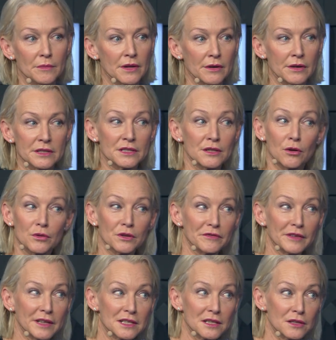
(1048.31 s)
there is no
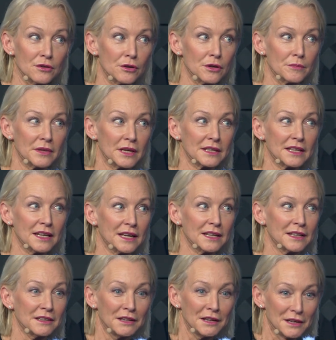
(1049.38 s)
defense in Europe that
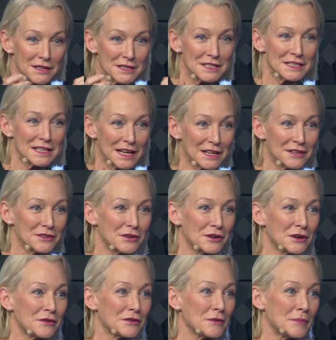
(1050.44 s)
can stand
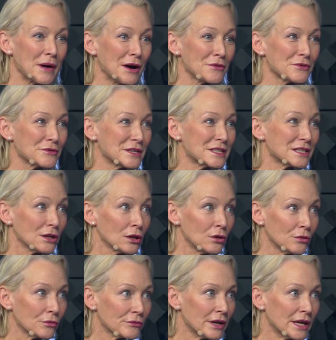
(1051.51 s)
the boundaries
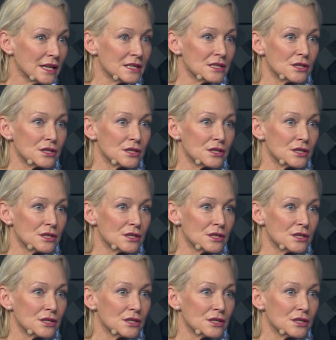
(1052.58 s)
alone, right?